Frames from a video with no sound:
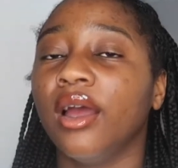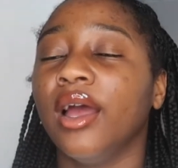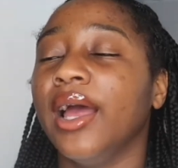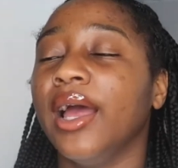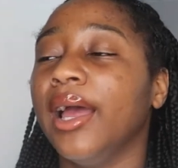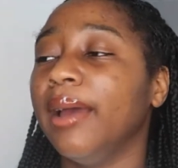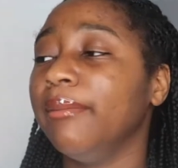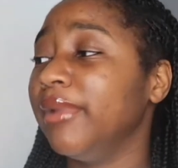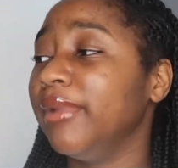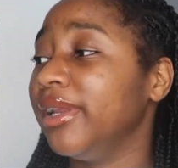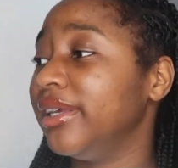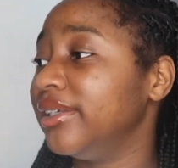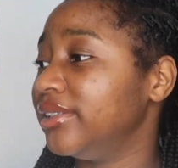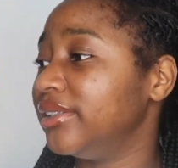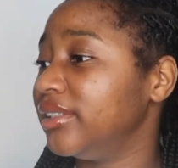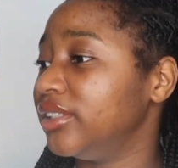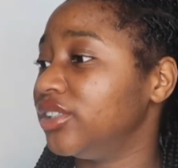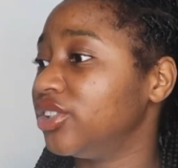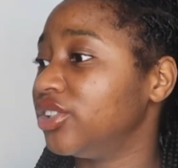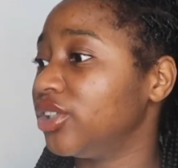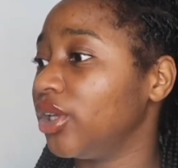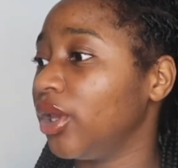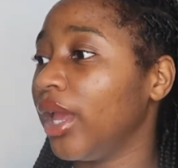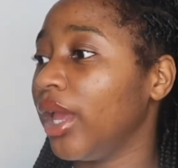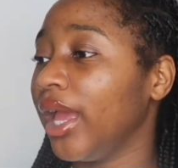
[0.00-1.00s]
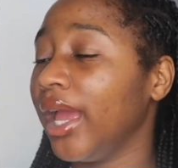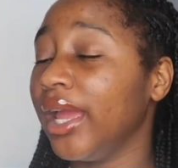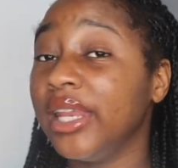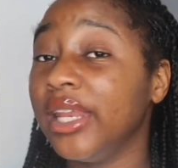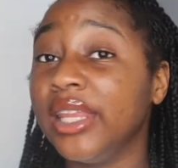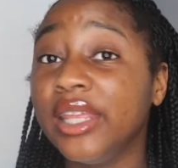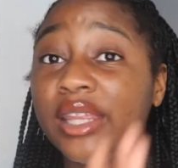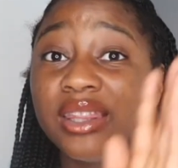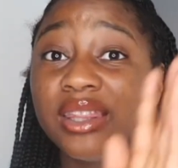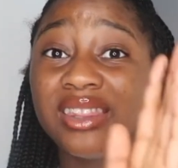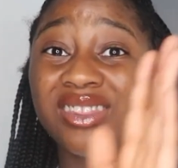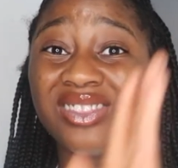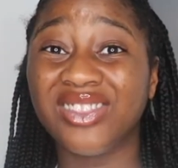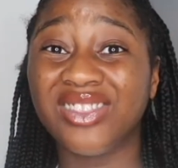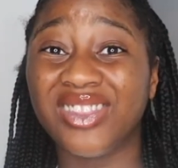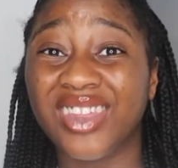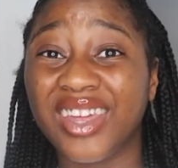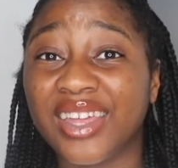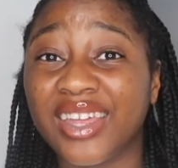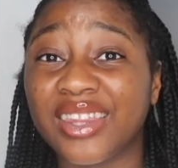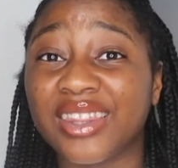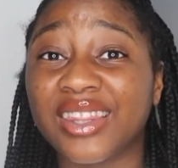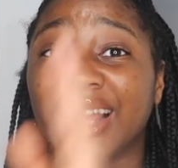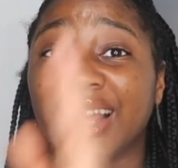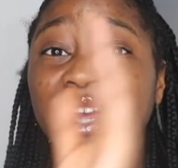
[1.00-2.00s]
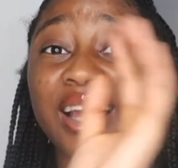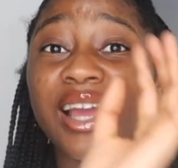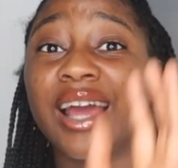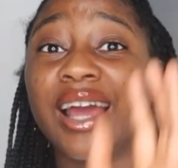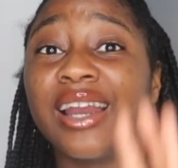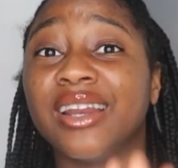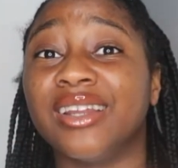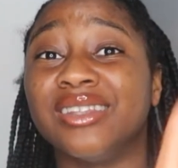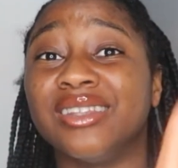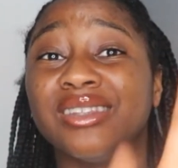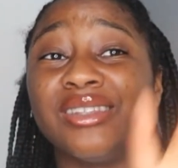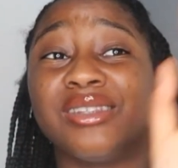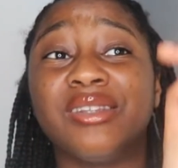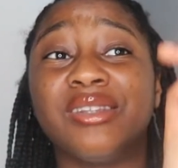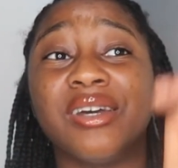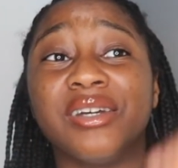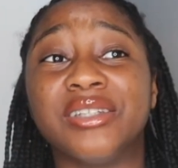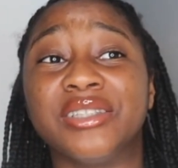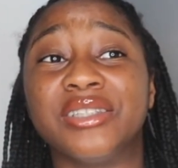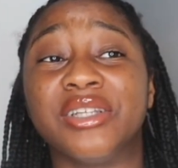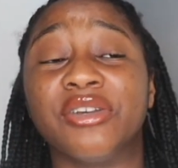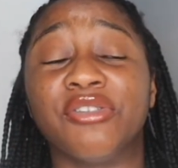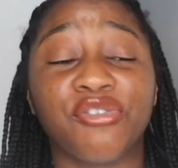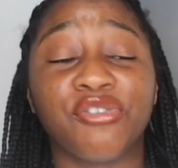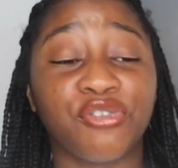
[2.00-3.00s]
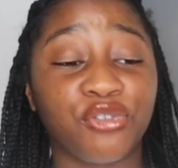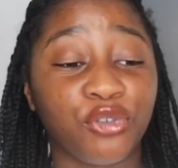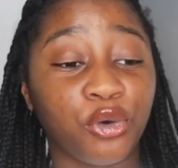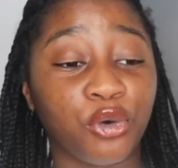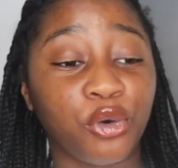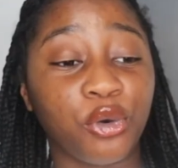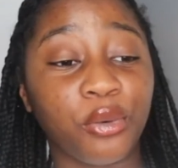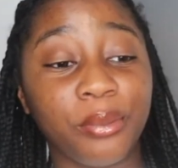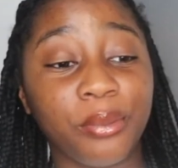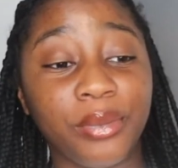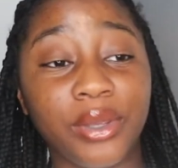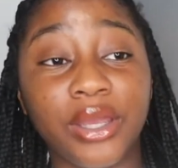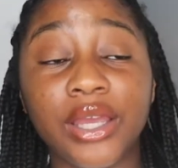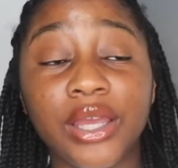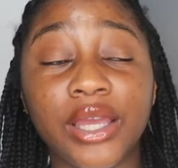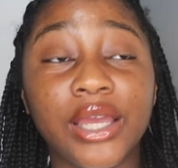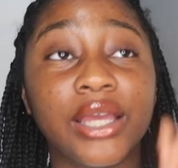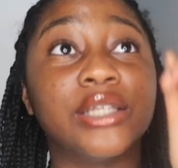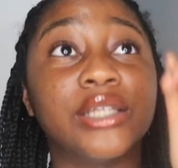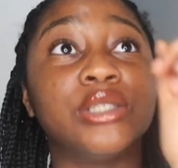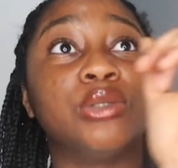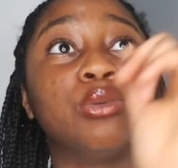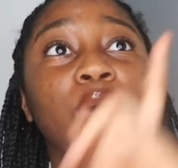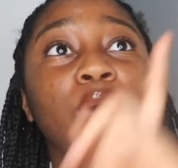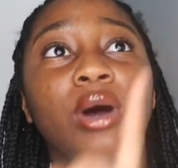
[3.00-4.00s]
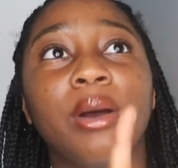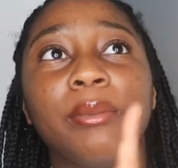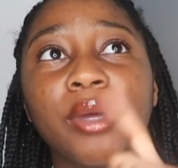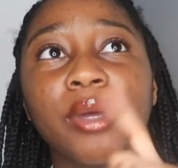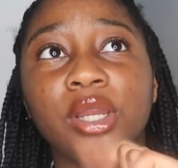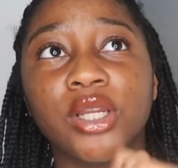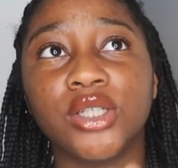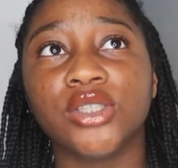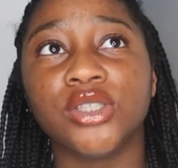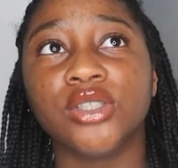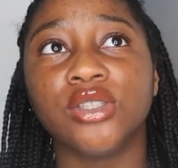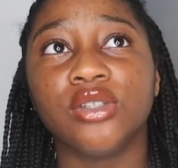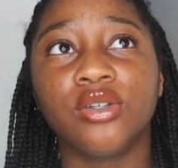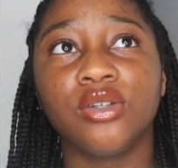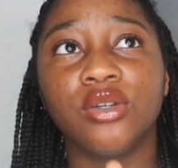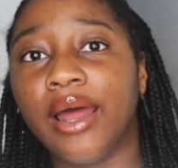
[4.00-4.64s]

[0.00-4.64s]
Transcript: I'm lazy, so anything that kind of does it for me is what I'm gonna do.